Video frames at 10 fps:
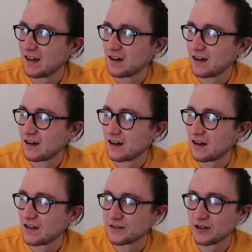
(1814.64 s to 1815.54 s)
Uh,
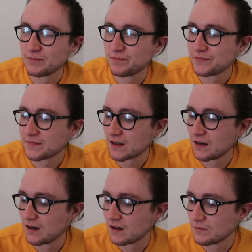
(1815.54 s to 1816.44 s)
I don't know.
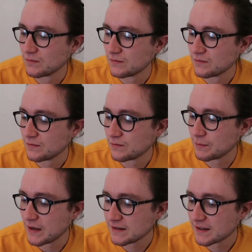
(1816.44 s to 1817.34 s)
Um,
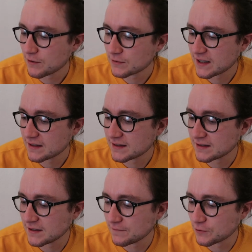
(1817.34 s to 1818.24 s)
the main thing I would say is
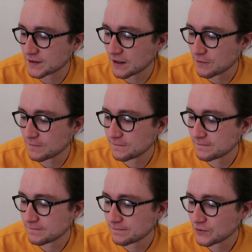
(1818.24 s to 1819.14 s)
to give yourself
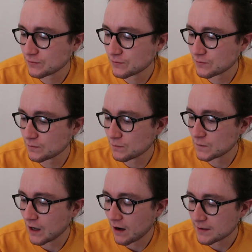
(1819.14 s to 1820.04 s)

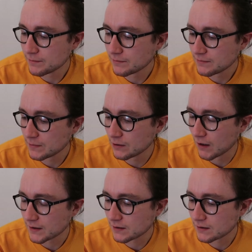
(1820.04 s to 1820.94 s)
time.
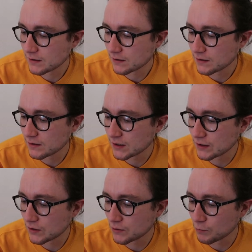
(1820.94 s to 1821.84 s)
Like
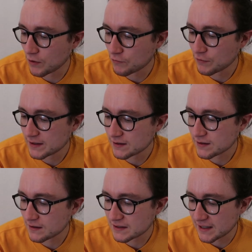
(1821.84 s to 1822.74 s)
one of the
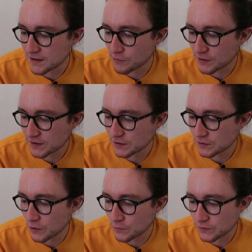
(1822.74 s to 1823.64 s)
reasons I said I wanted to
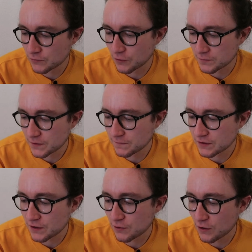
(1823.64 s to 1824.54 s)
go to Tromsø for
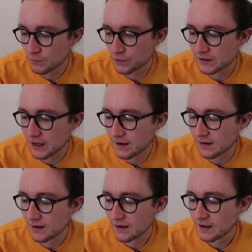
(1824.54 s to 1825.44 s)
so long was that,